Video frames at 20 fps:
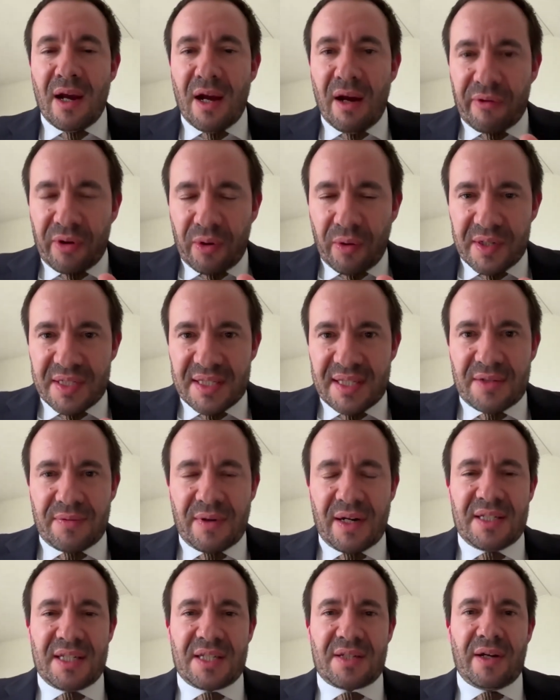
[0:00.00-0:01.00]
Of course, this
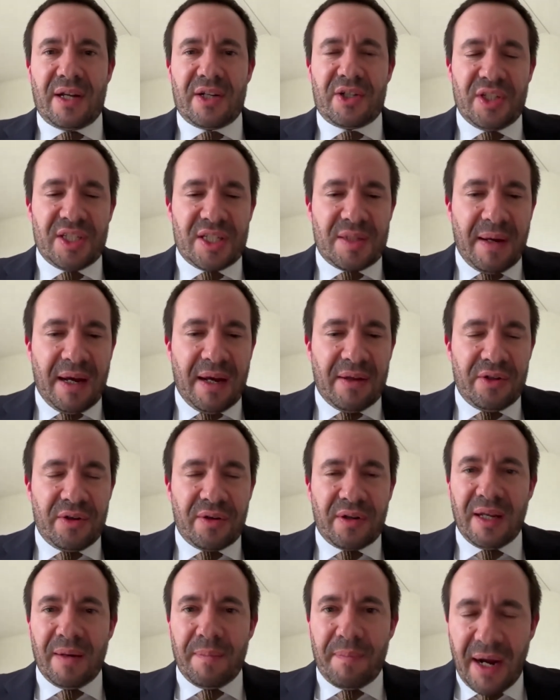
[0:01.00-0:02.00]
raises questions about
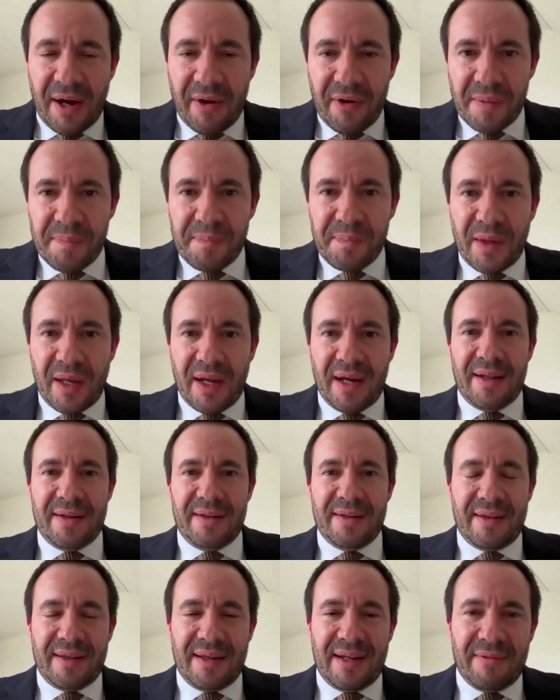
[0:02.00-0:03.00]
nuclear power
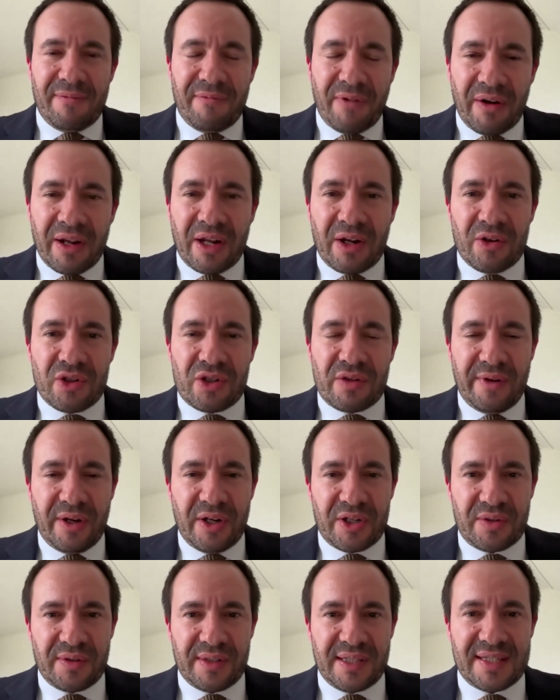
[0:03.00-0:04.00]
and the very
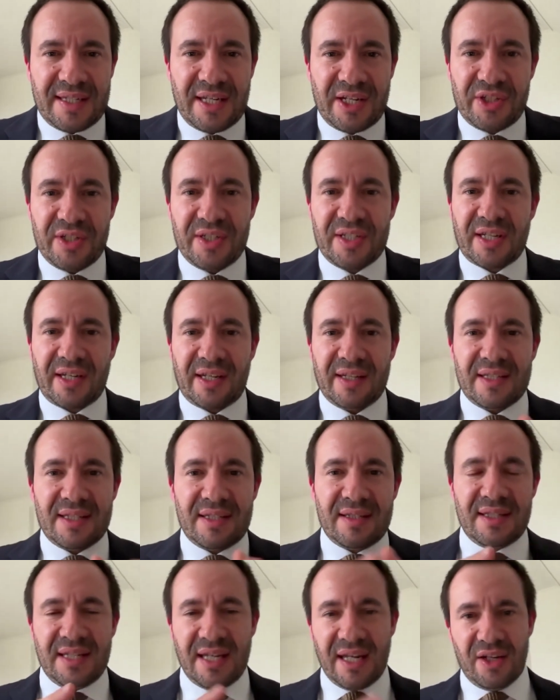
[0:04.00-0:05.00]
controversial decision to
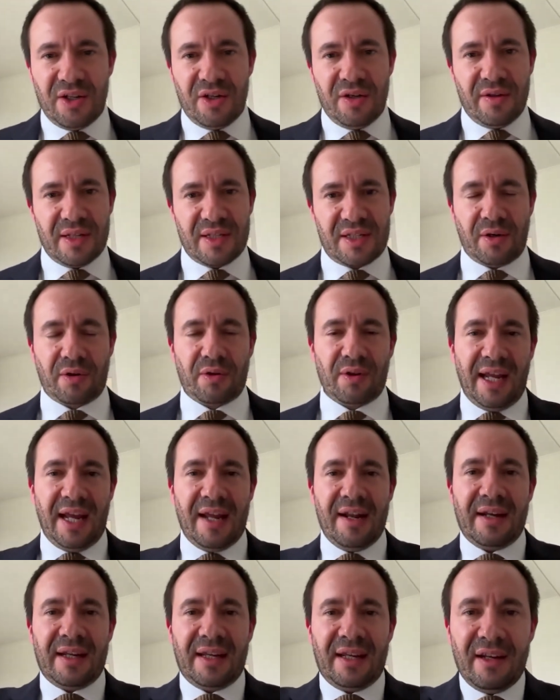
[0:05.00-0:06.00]
continue the so-called
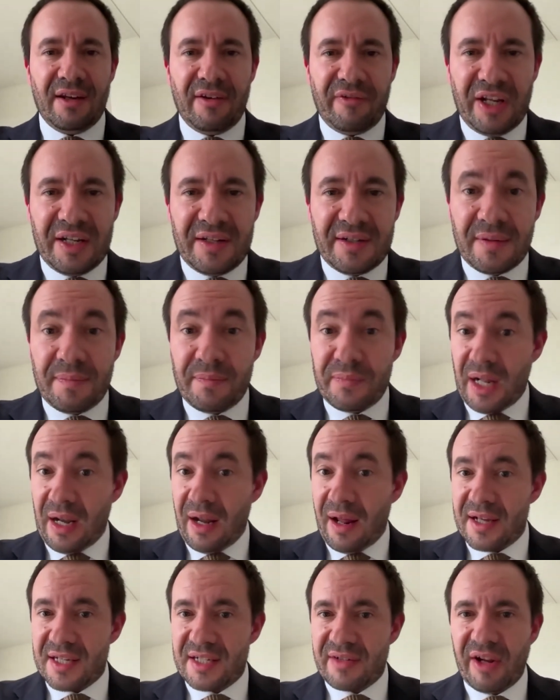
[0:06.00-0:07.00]
Energiewende, the
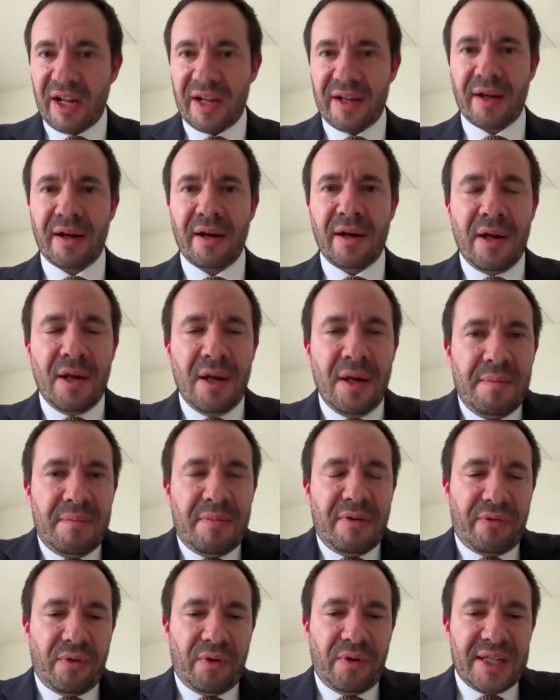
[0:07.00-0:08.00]
last Wende
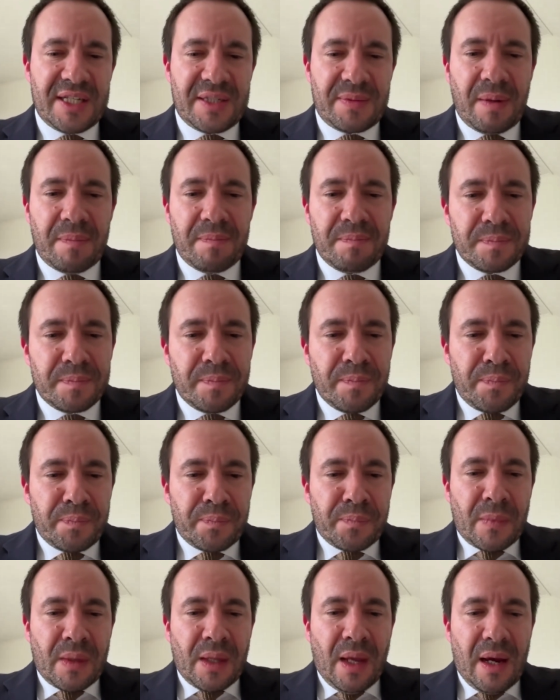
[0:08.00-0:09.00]
before this one,
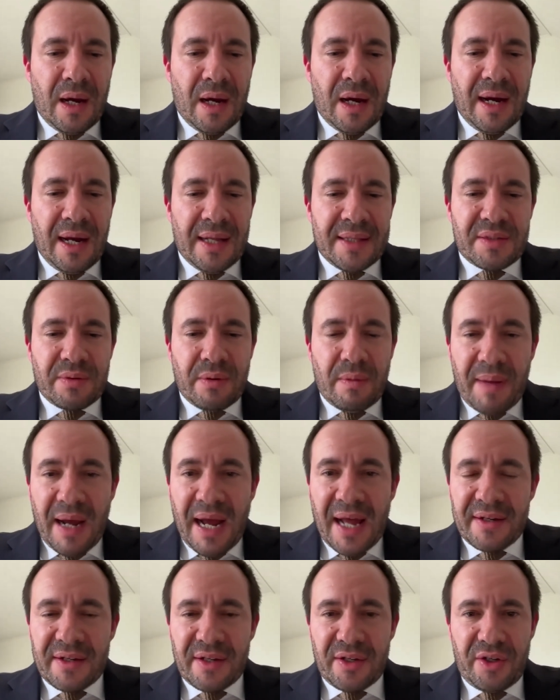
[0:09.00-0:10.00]
uh, and to
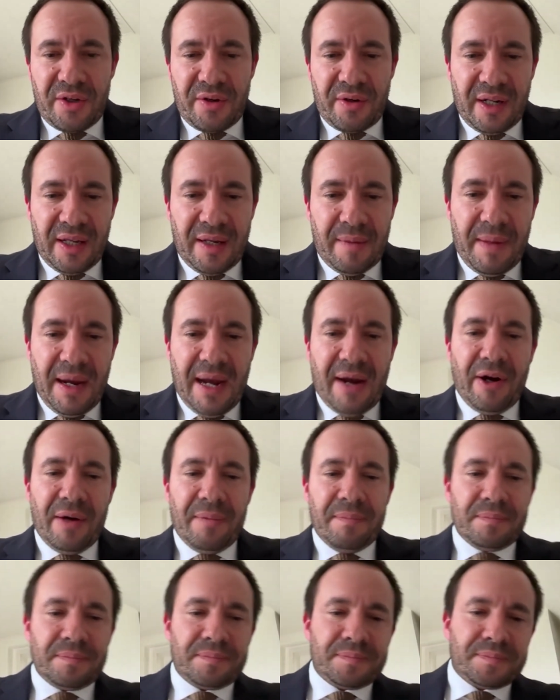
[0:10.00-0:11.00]
abandon nuclear power.